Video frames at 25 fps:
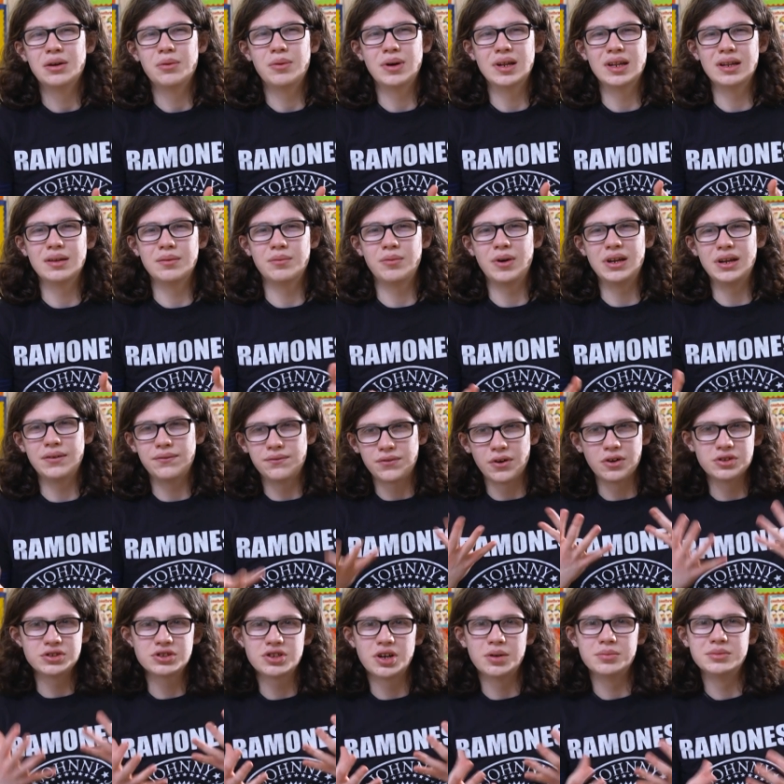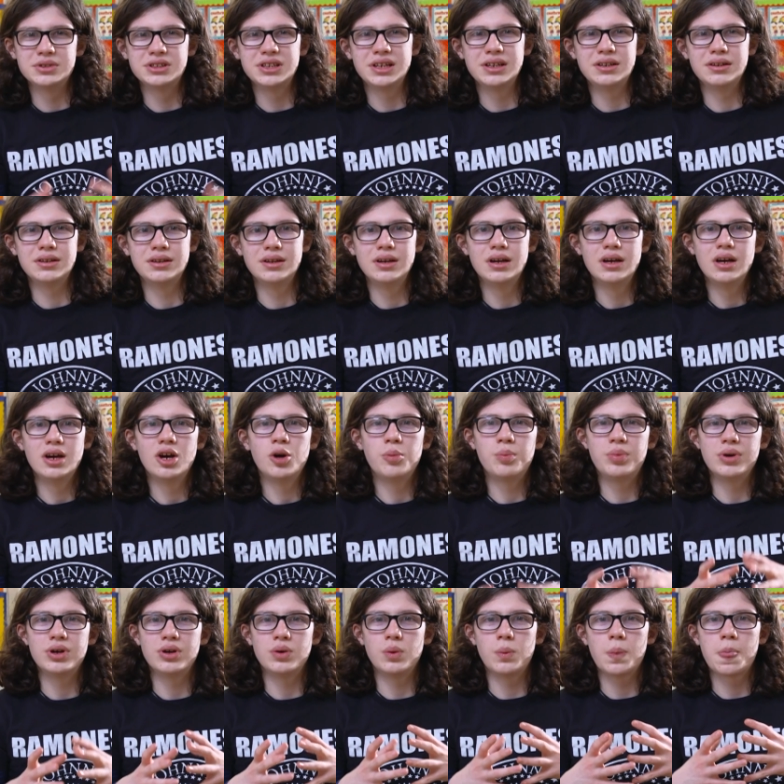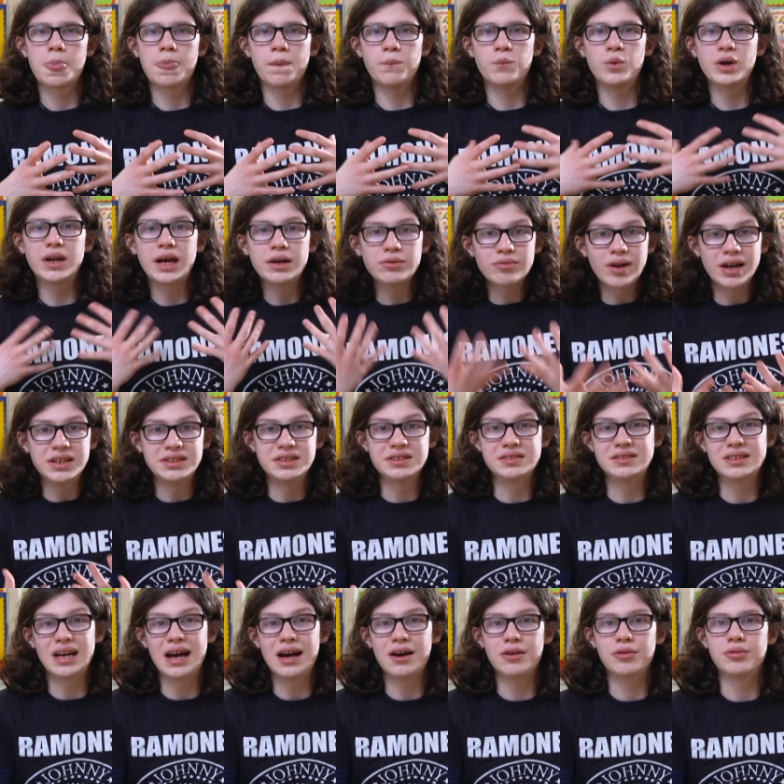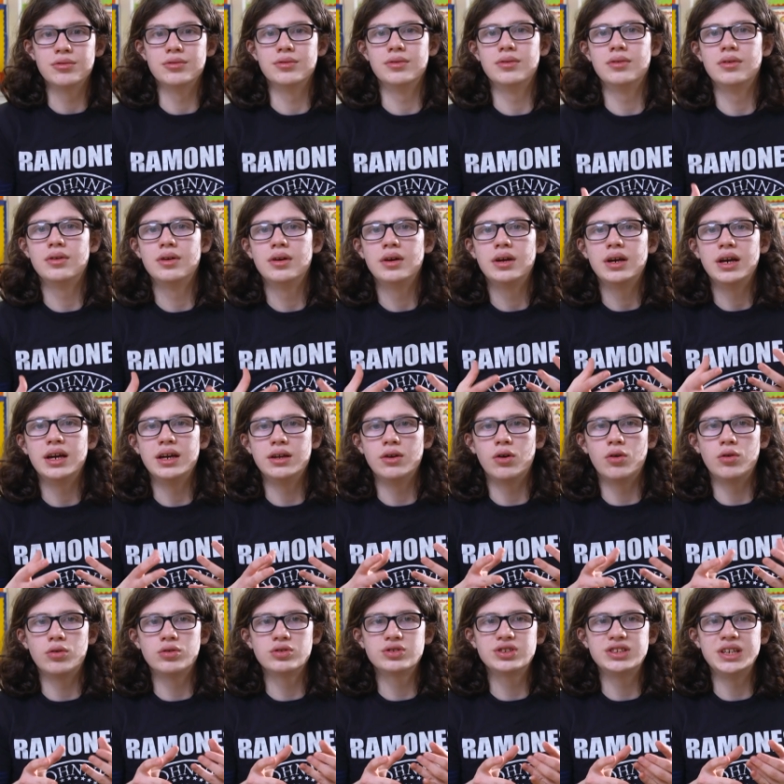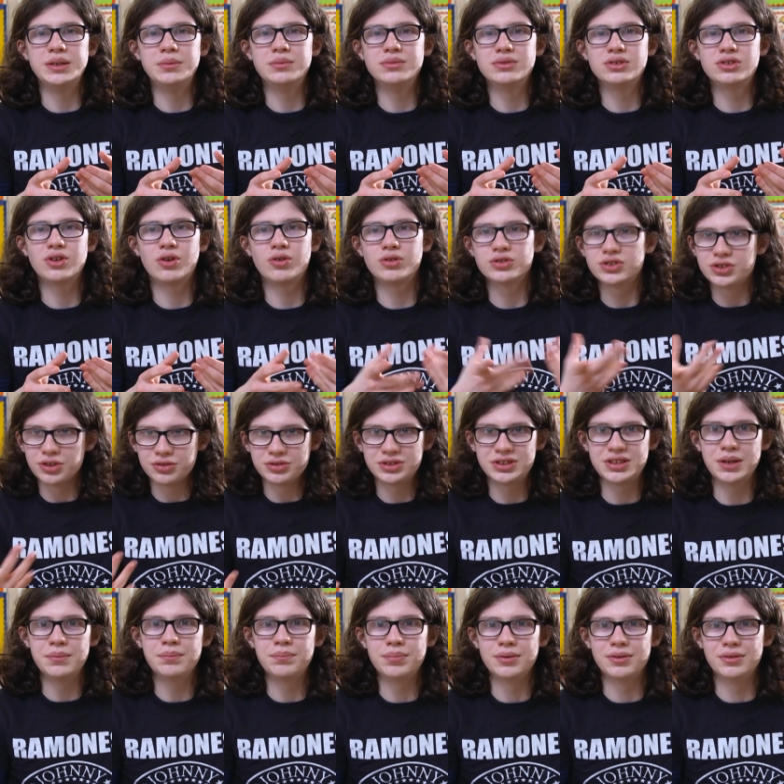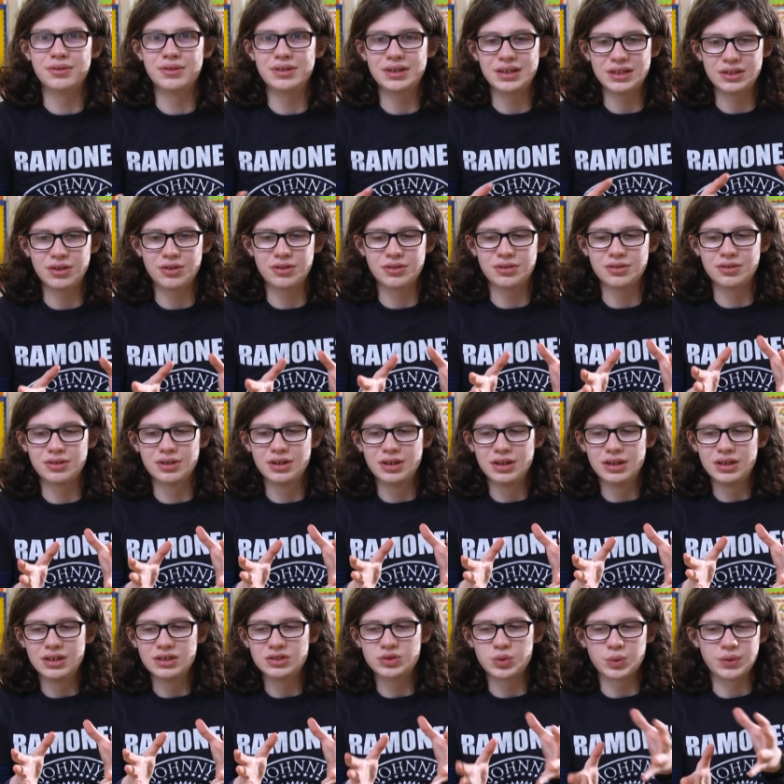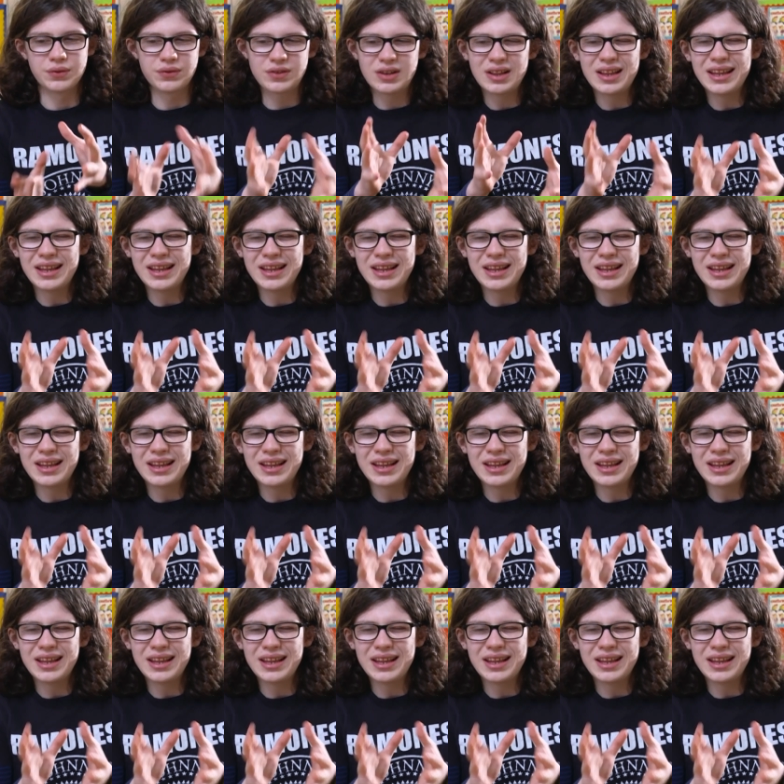when, when it first comes in. But when I write it down, it all seems all so simple. It all sort of